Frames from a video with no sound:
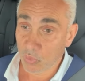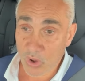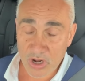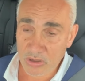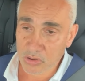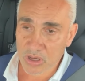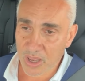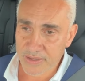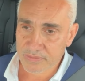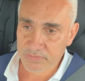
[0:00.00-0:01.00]
want to look
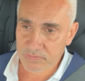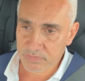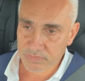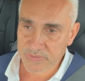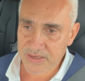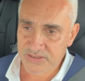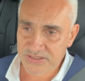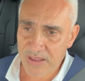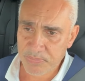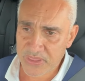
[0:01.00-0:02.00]
like there's
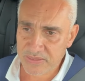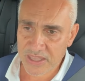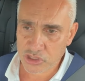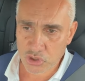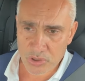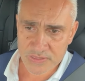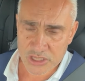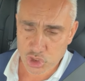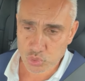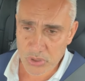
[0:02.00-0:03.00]
something they're doing
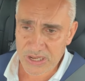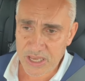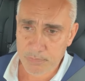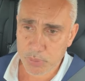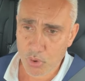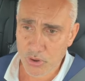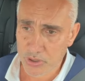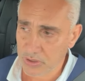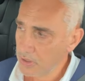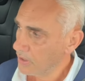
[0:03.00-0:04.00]
that's really
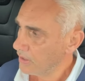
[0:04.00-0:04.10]
important,